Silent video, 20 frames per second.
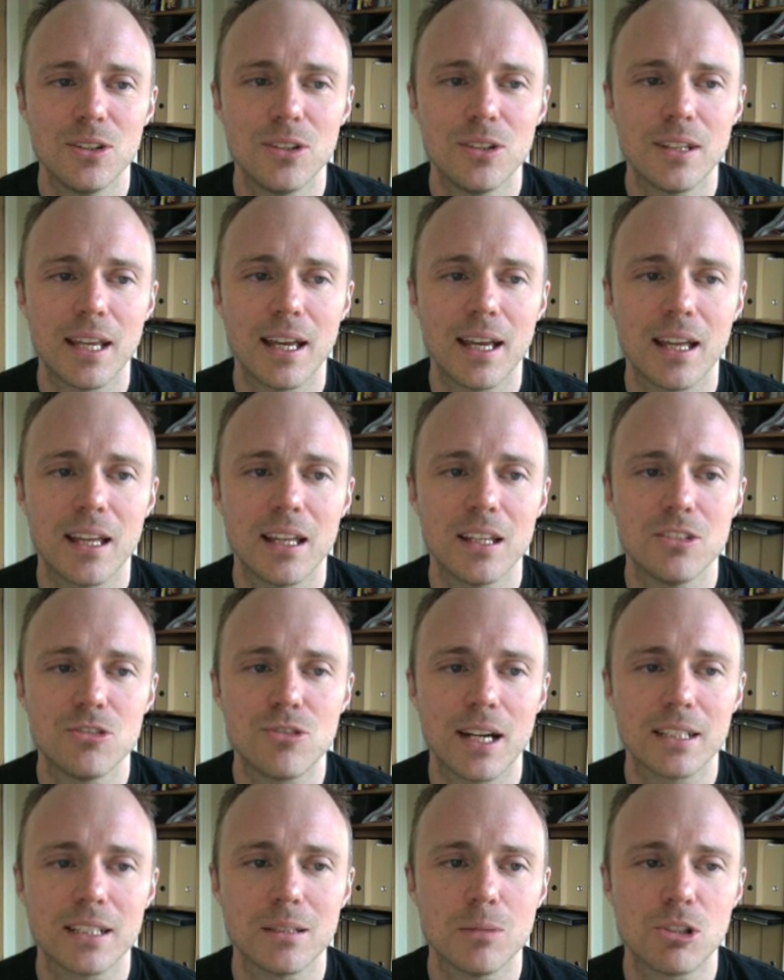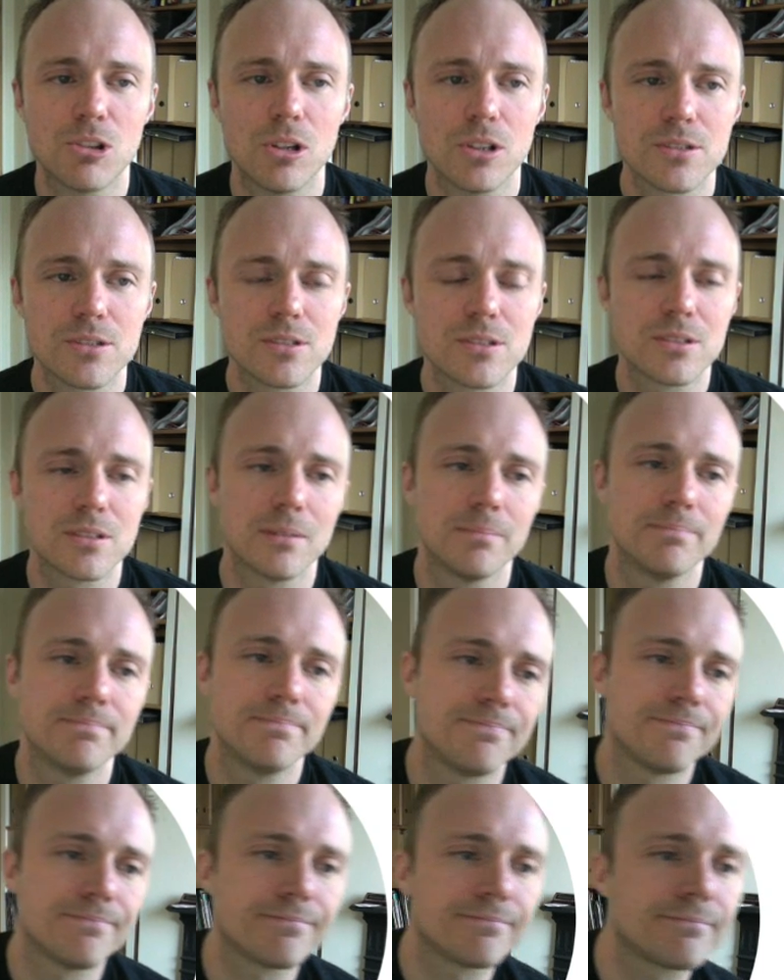you can drag them across.